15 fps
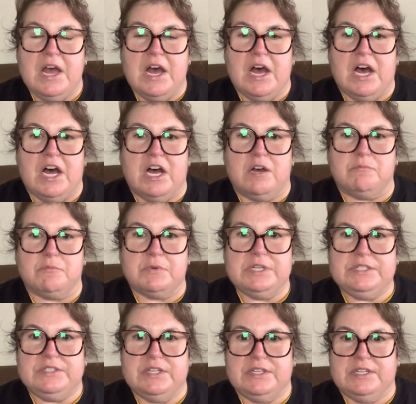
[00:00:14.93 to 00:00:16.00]
Um,
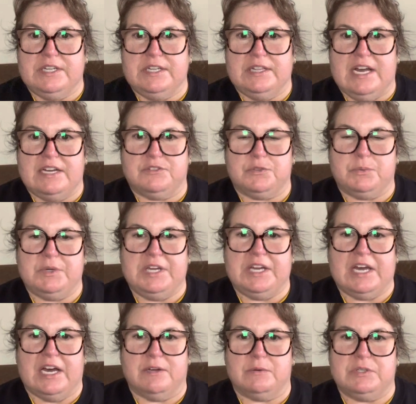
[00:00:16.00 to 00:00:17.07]
recently, last
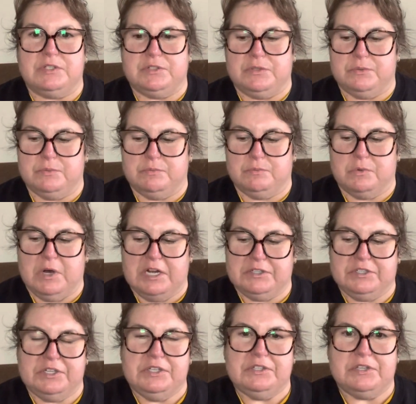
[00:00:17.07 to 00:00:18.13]
week, I was
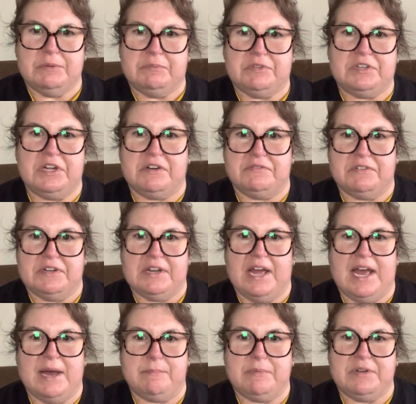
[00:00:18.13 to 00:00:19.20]
watching some stuff that
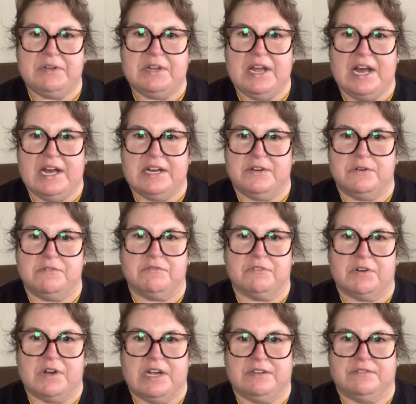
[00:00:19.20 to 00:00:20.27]
happened uh,
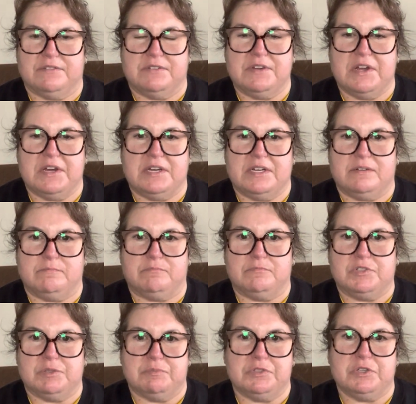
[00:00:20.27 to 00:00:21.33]
over on um,
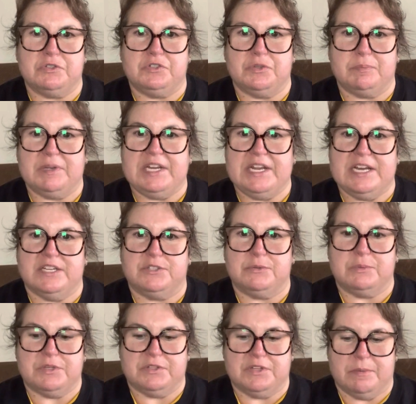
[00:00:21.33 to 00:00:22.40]
some social medias
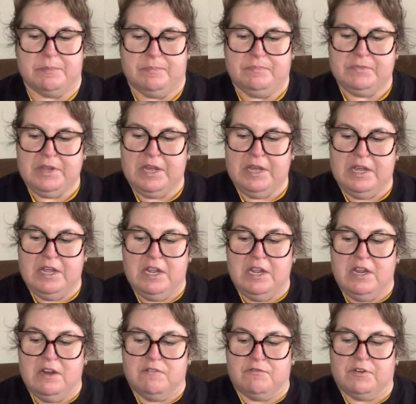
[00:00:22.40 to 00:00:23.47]
with some
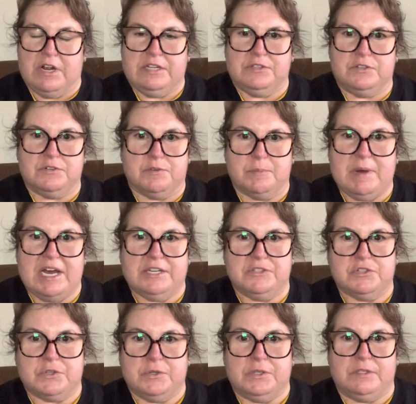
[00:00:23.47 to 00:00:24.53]
friends from high
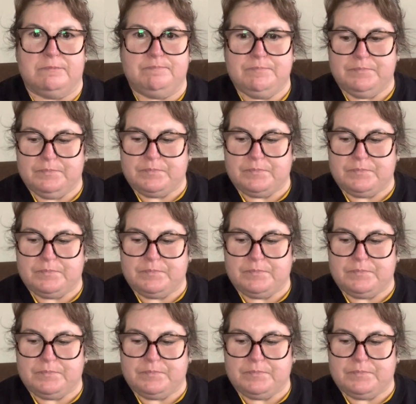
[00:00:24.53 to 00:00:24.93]
school.